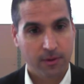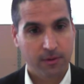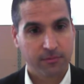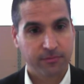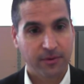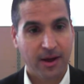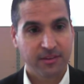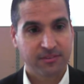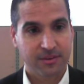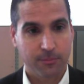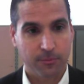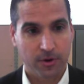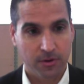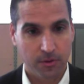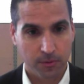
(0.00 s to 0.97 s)
find
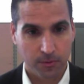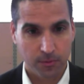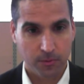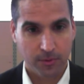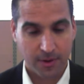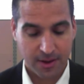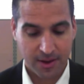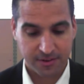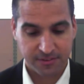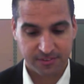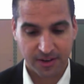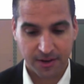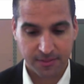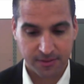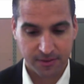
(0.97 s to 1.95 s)
someone who has
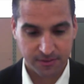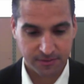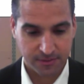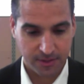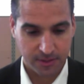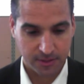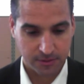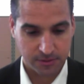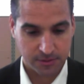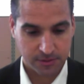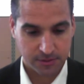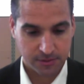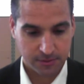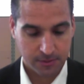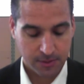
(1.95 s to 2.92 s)
done these
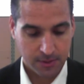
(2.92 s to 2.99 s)
things